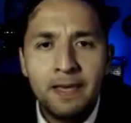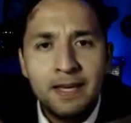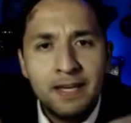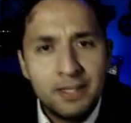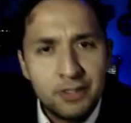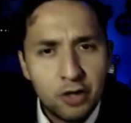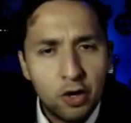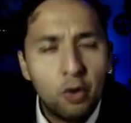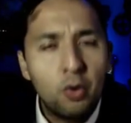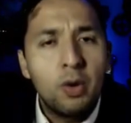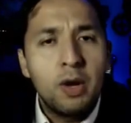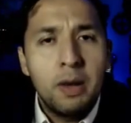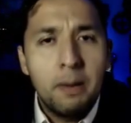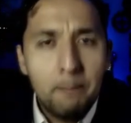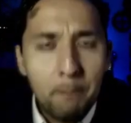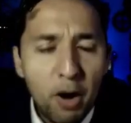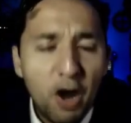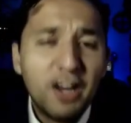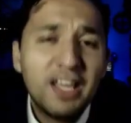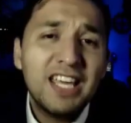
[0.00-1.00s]
So
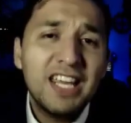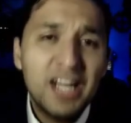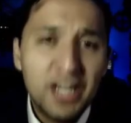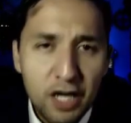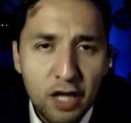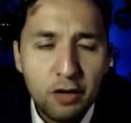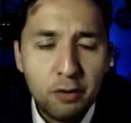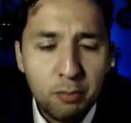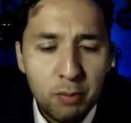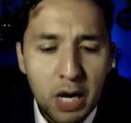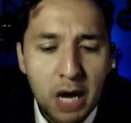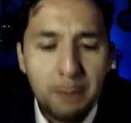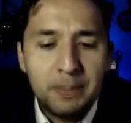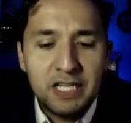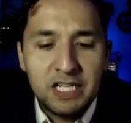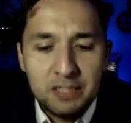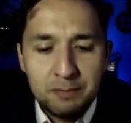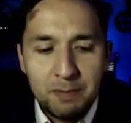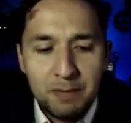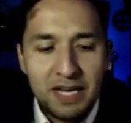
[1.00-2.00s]
market another
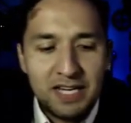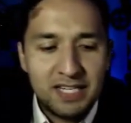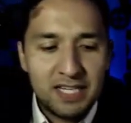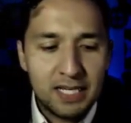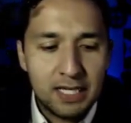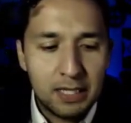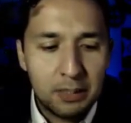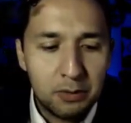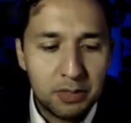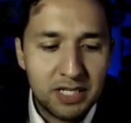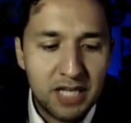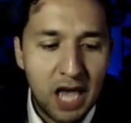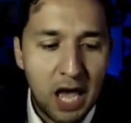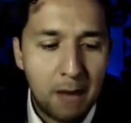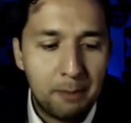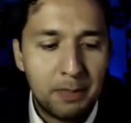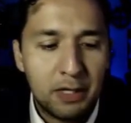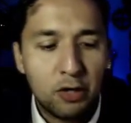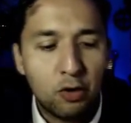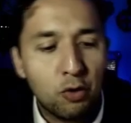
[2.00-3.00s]
property is basically what's
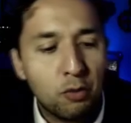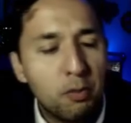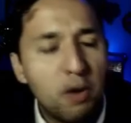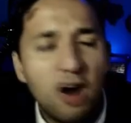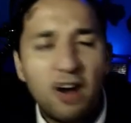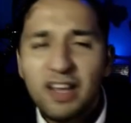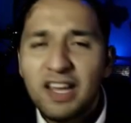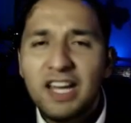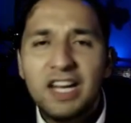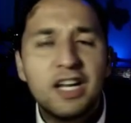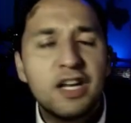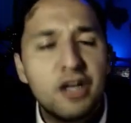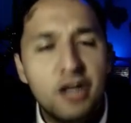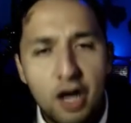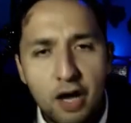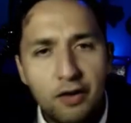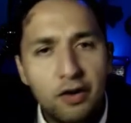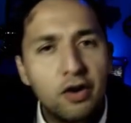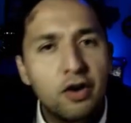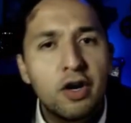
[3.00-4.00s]
happening or market
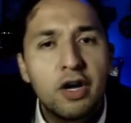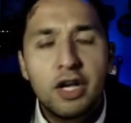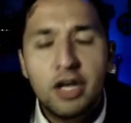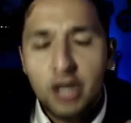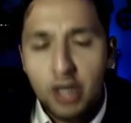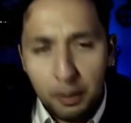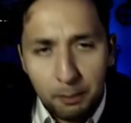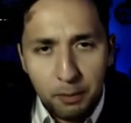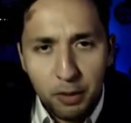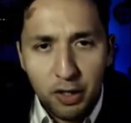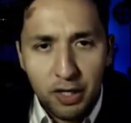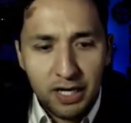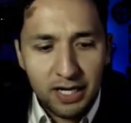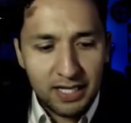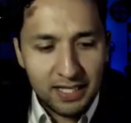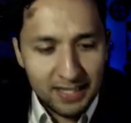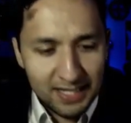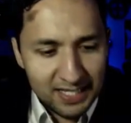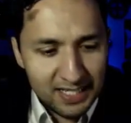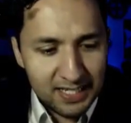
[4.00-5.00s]
another
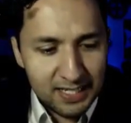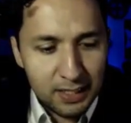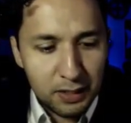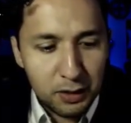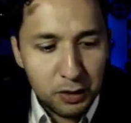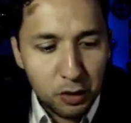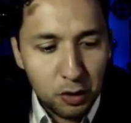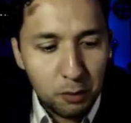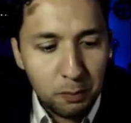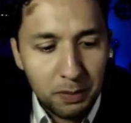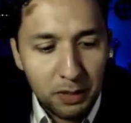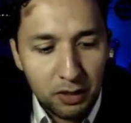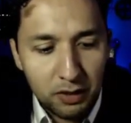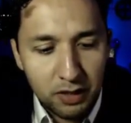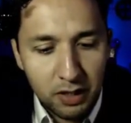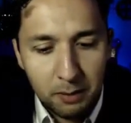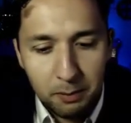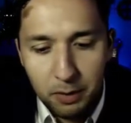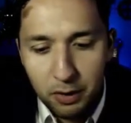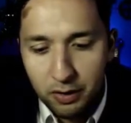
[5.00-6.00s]
community. This is a new build
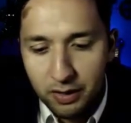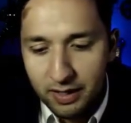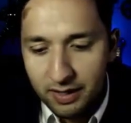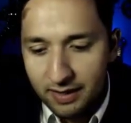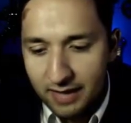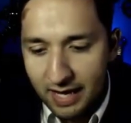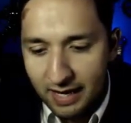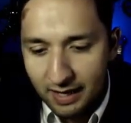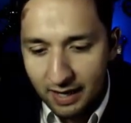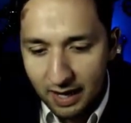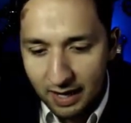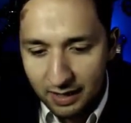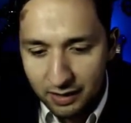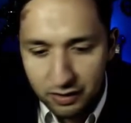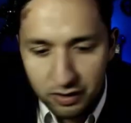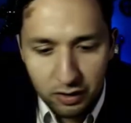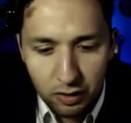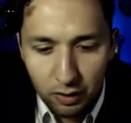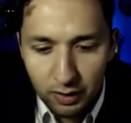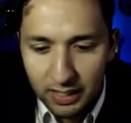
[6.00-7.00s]
community that got
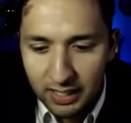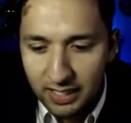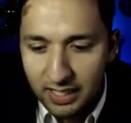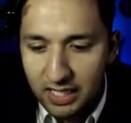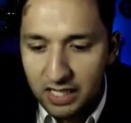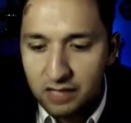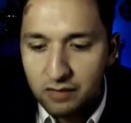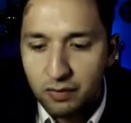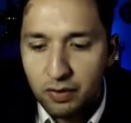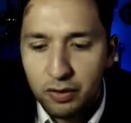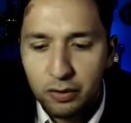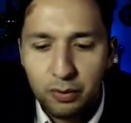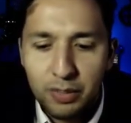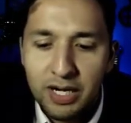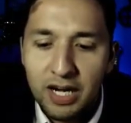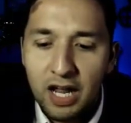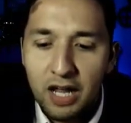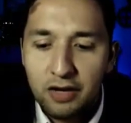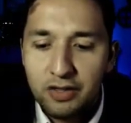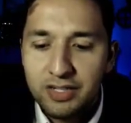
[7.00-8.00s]
us 30 leads for
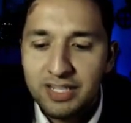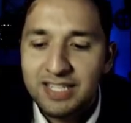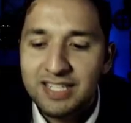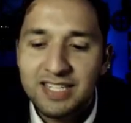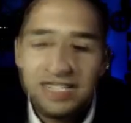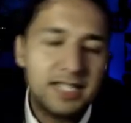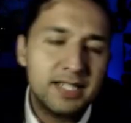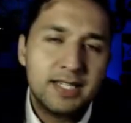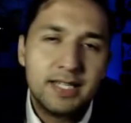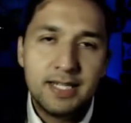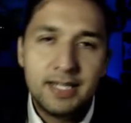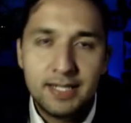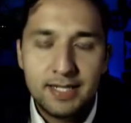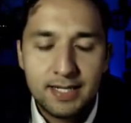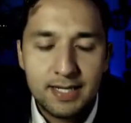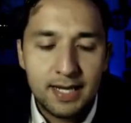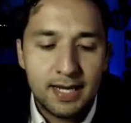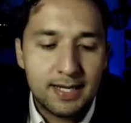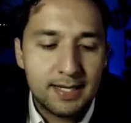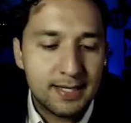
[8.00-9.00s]

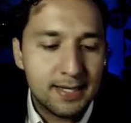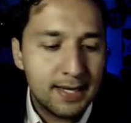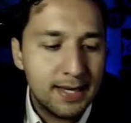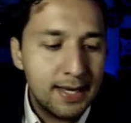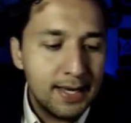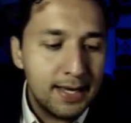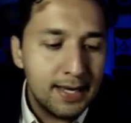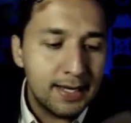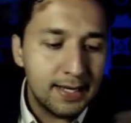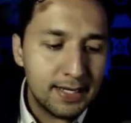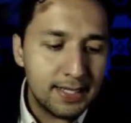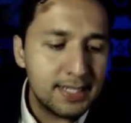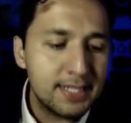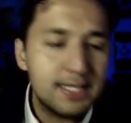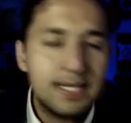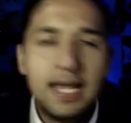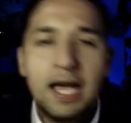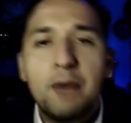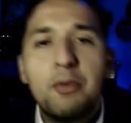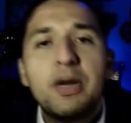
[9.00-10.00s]
$3.16 let's just
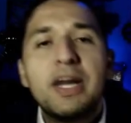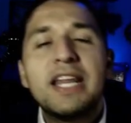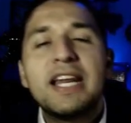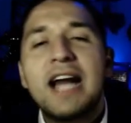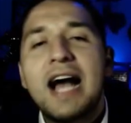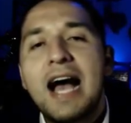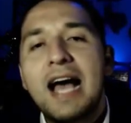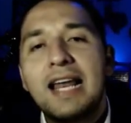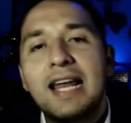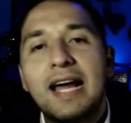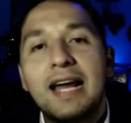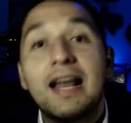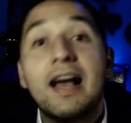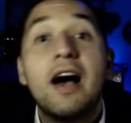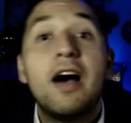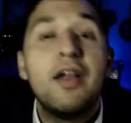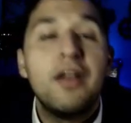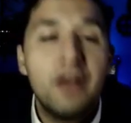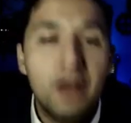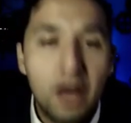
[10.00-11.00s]
say I wanted to highlight
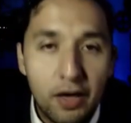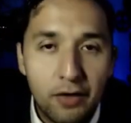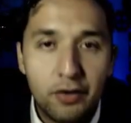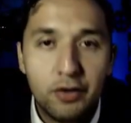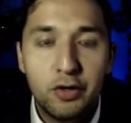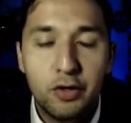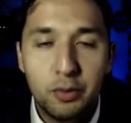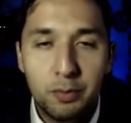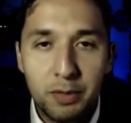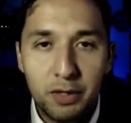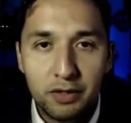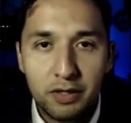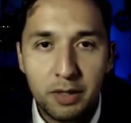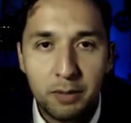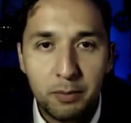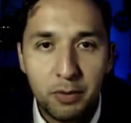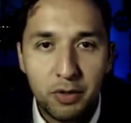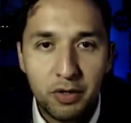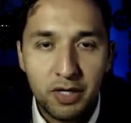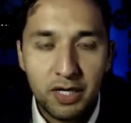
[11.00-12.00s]
another new build
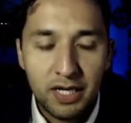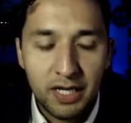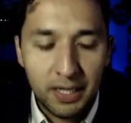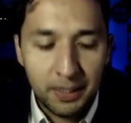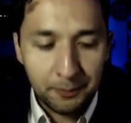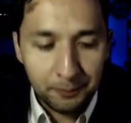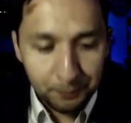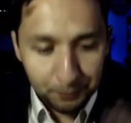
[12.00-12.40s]
community.